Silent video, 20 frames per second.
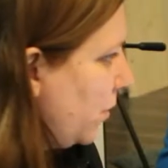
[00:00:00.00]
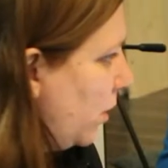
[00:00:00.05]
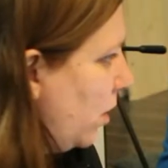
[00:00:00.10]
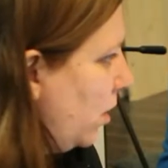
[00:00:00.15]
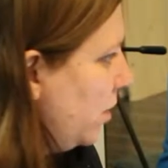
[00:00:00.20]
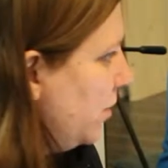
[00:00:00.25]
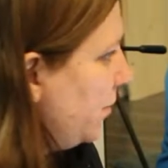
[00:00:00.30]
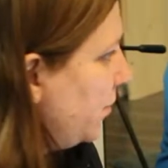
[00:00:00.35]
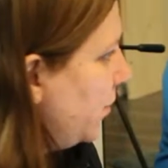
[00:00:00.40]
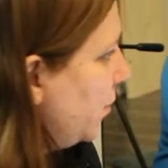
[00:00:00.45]

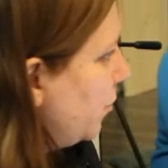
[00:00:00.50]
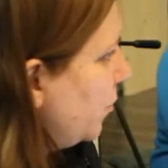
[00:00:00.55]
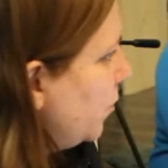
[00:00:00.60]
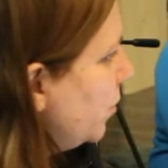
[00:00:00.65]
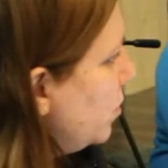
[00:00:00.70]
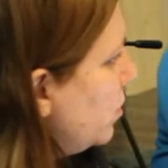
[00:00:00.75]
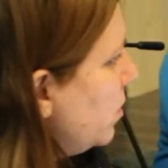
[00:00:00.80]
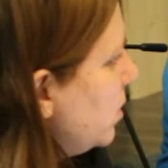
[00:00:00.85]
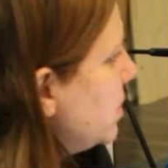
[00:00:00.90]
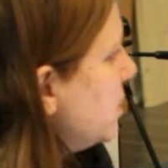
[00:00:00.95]
All different
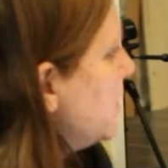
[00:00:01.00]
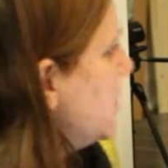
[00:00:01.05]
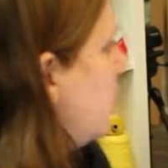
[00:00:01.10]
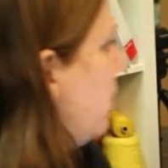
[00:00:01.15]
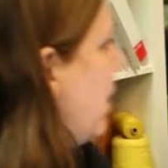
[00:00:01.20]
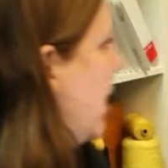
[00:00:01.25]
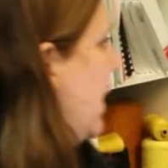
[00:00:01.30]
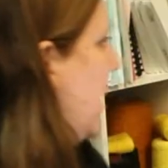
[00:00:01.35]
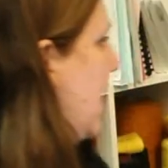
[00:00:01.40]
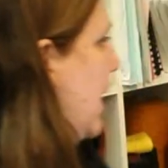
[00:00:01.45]
rules. So
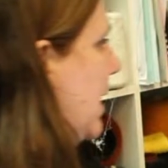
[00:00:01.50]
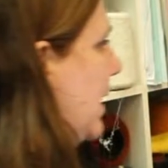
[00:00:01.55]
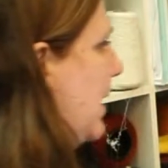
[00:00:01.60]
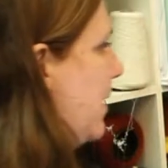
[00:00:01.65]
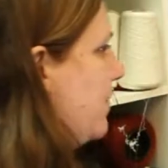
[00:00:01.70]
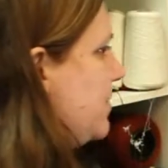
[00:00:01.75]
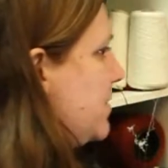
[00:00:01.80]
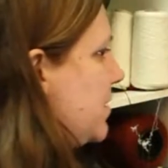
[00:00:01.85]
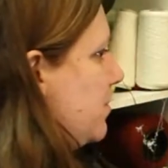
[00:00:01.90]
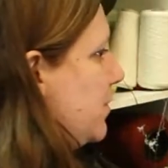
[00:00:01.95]
I
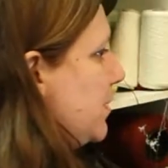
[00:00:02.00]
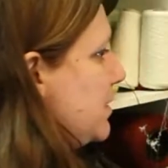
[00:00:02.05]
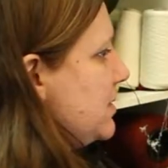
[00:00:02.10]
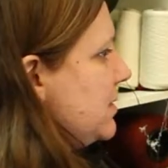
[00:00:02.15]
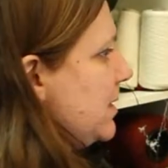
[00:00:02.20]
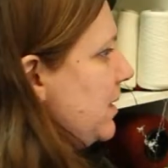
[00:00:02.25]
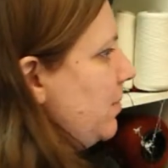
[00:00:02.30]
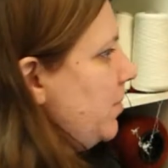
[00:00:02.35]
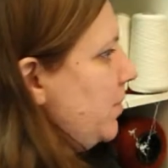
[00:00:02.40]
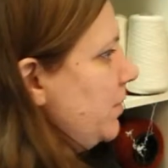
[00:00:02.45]
have some
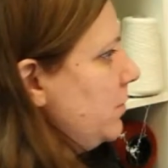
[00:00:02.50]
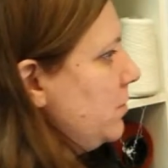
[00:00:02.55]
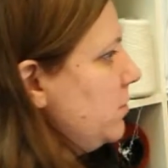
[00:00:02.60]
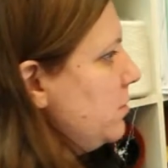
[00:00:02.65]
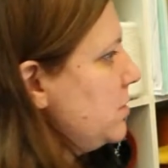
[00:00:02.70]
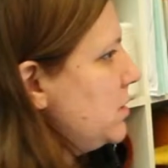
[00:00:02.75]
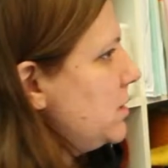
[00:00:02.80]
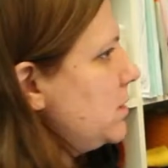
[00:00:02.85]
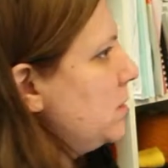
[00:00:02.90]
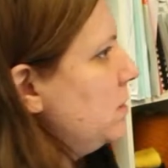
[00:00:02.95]

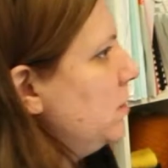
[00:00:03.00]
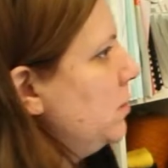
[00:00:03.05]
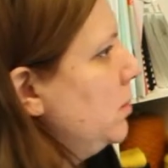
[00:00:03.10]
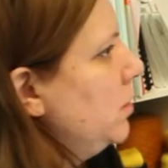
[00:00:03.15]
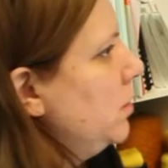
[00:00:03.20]
examples.